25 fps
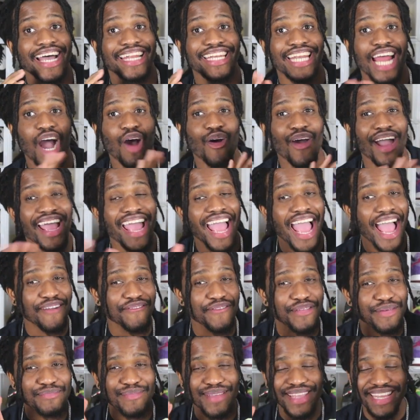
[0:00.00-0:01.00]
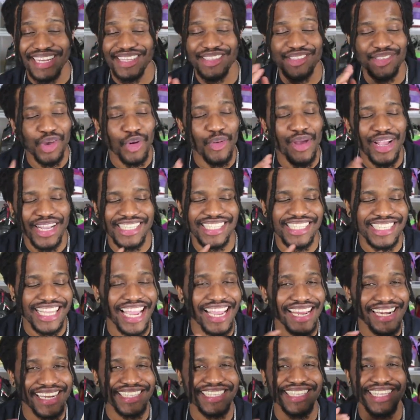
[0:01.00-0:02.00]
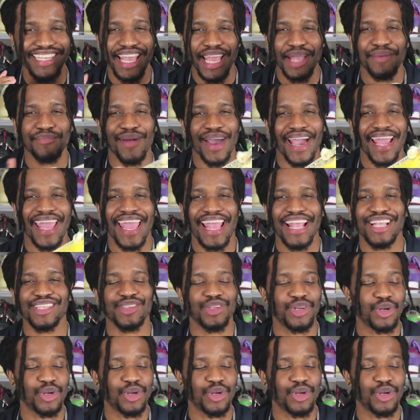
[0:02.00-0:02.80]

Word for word: Now, I haven't been so excited to get my hands